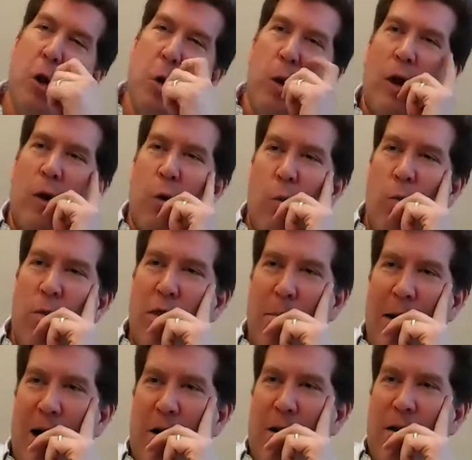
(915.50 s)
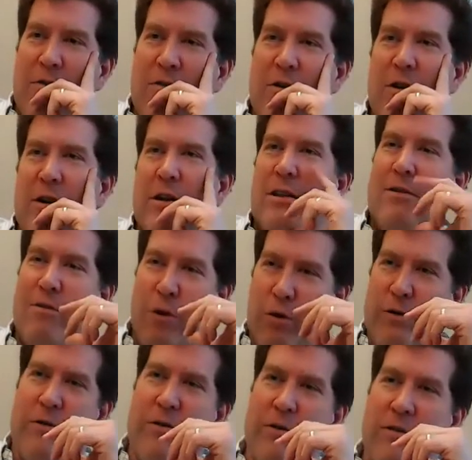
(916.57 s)
you know, the parallel circuit, and the
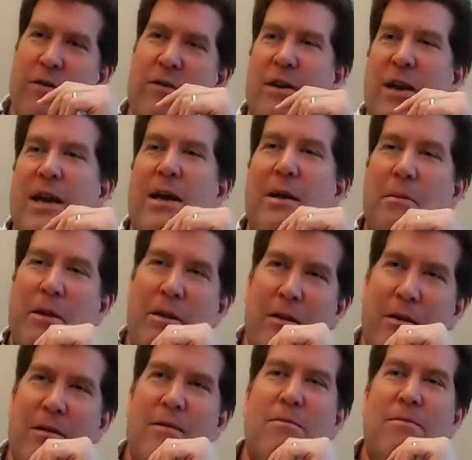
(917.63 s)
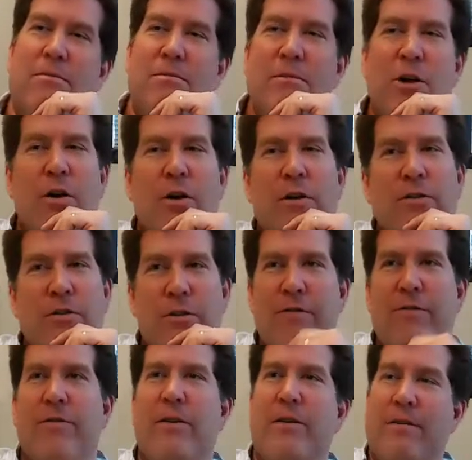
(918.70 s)
voltage is the same, and the currents are
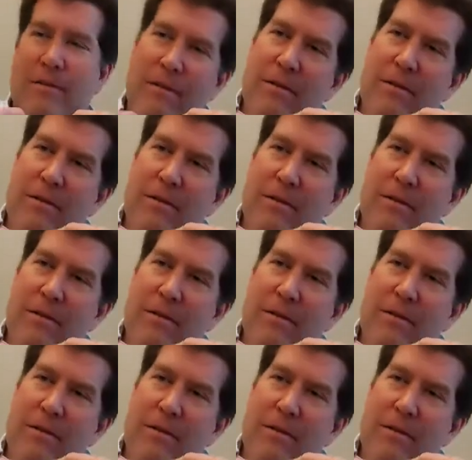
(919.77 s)
different.